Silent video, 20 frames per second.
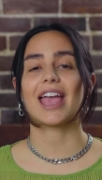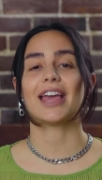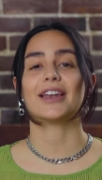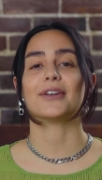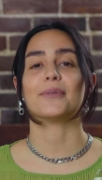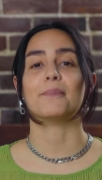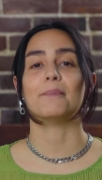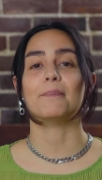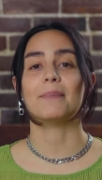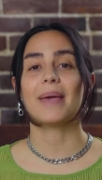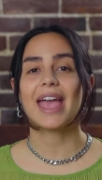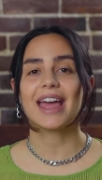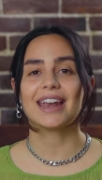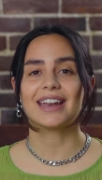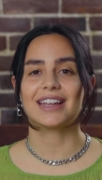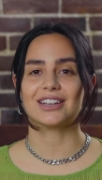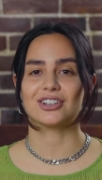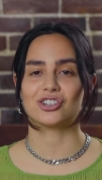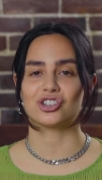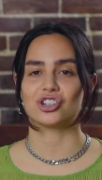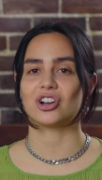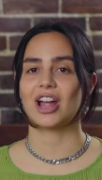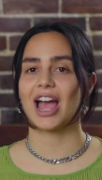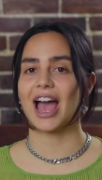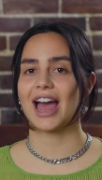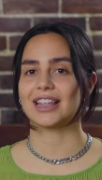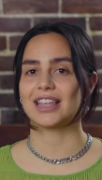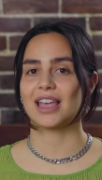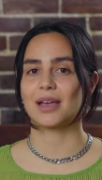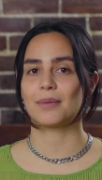and manage your
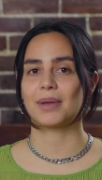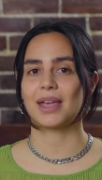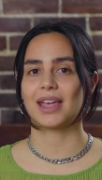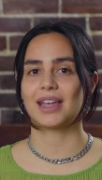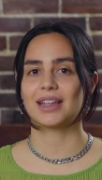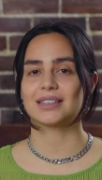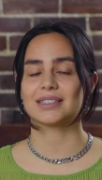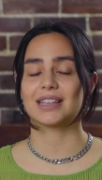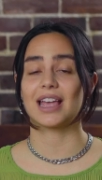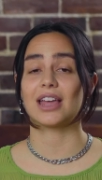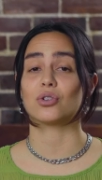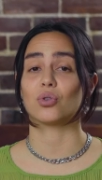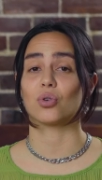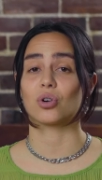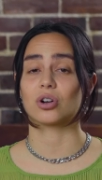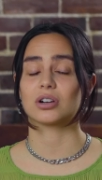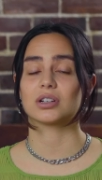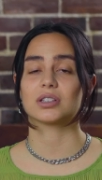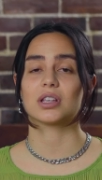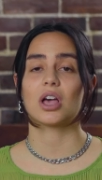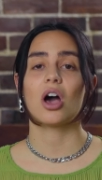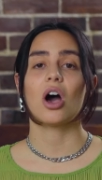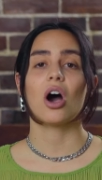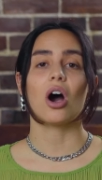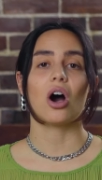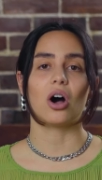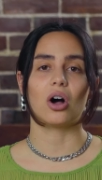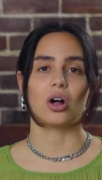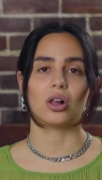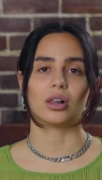ad campaigns and orders
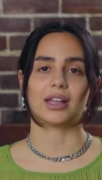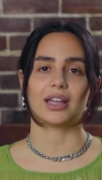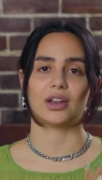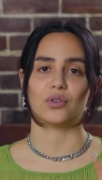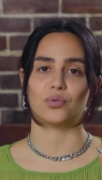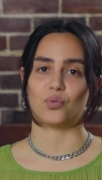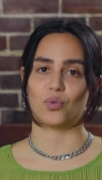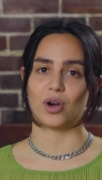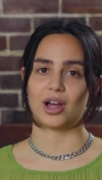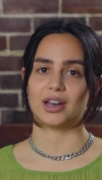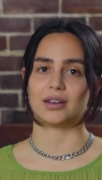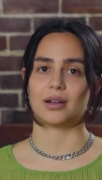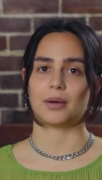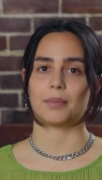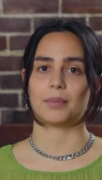all in one